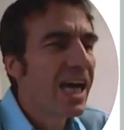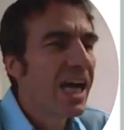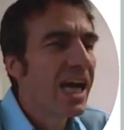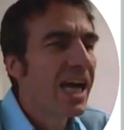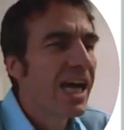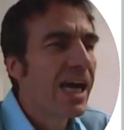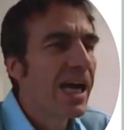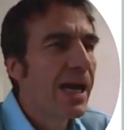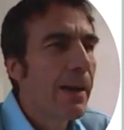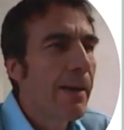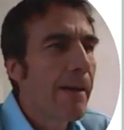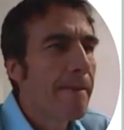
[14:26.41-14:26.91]

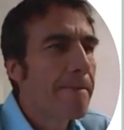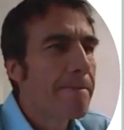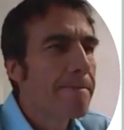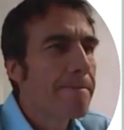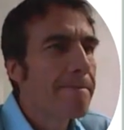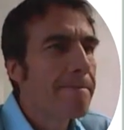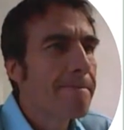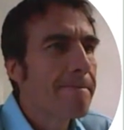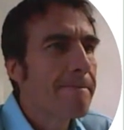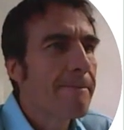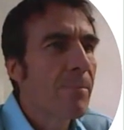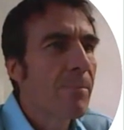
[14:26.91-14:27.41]

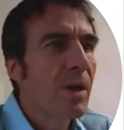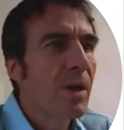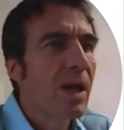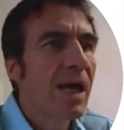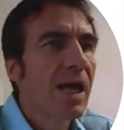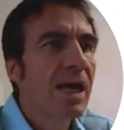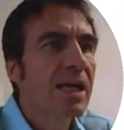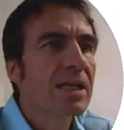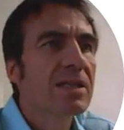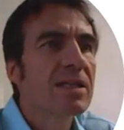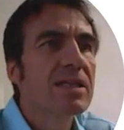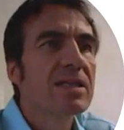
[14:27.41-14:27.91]
and
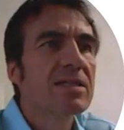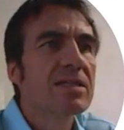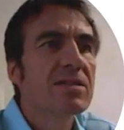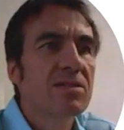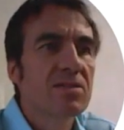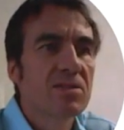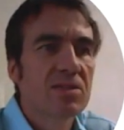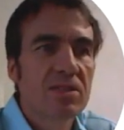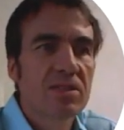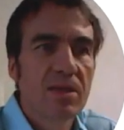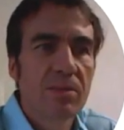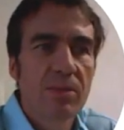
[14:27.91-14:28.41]
these
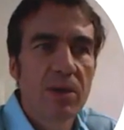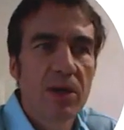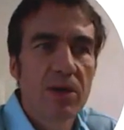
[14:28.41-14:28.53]
are some